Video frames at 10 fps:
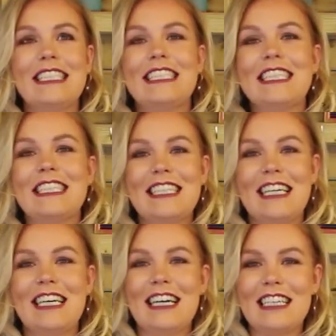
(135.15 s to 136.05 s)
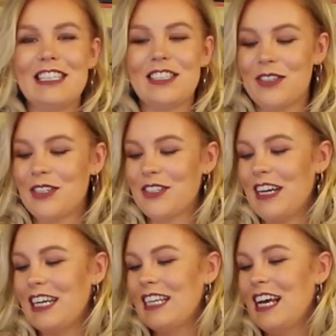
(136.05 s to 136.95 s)
ah, I need to order
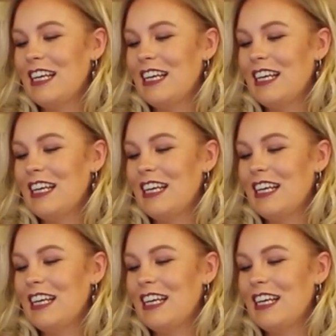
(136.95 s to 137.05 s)
it.